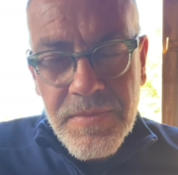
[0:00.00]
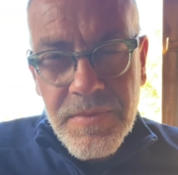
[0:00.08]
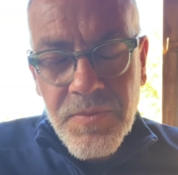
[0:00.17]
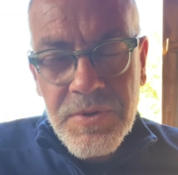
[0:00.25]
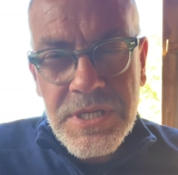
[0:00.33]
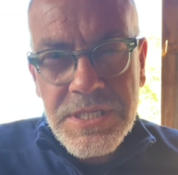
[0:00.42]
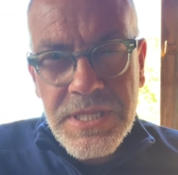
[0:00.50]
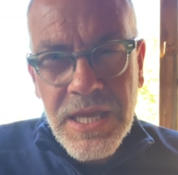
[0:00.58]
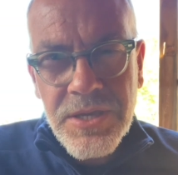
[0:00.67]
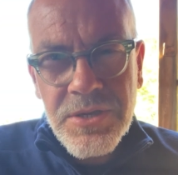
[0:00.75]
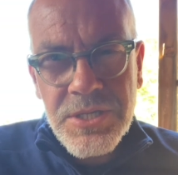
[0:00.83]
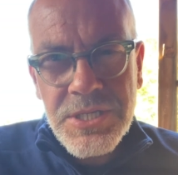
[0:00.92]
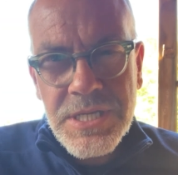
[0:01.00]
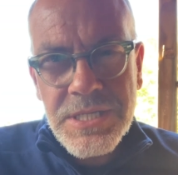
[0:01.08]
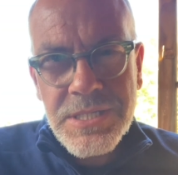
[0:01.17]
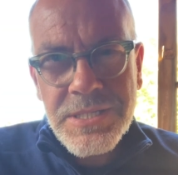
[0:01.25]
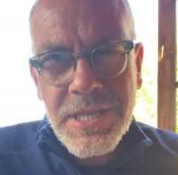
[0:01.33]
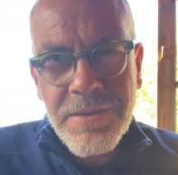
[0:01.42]
We just thank you in
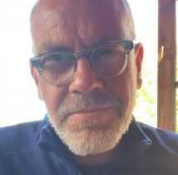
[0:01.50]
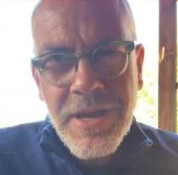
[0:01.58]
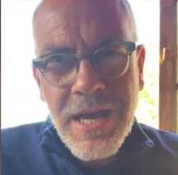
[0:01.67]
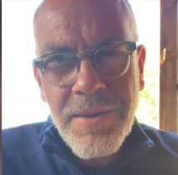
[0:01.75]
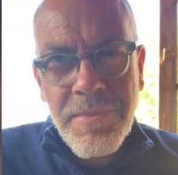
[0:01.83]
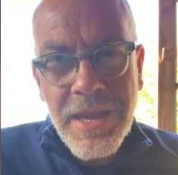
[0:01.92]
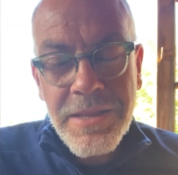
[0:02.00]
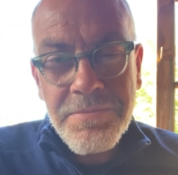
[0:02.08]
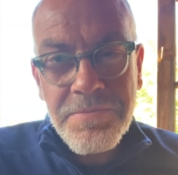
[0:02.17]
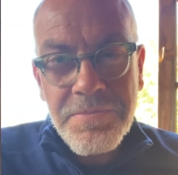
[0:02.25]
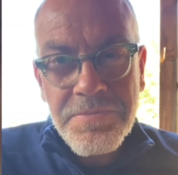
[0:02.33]
Jesus' name. Amen.